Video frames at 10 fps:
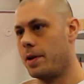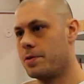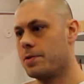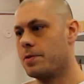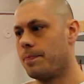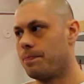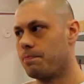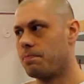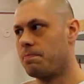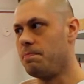
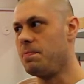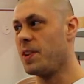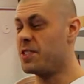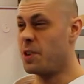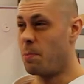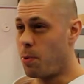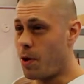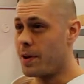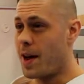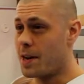It's an
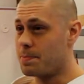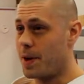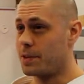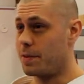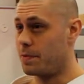important aspect